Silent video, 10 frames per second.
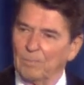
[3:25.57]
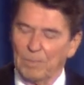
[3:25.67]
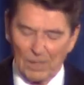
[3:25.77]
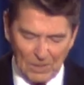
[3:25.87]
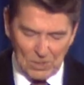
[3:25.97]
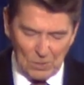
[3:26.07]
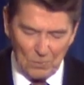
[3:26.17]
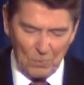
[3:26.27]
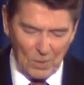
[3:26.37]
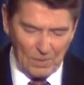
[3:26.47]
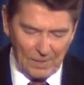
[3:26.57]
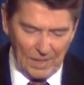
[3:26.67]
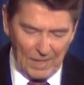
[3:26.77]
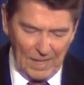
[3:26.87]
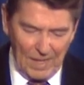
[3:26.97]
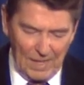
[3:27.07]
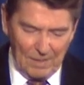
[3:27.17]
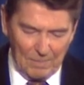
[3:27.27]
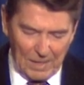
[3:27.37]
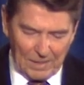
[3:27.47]
bill and so forth,
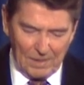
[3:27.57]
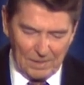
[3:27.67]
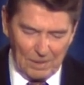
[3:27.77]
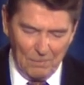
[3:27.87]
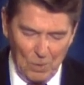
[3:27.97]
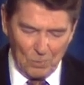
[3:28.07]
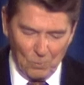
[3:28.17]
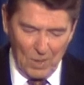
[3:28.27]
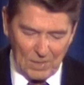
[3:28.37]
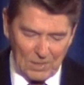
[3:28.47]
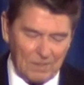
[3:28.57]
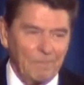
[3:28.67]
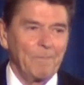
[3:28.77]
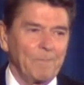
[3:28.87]
but the vote was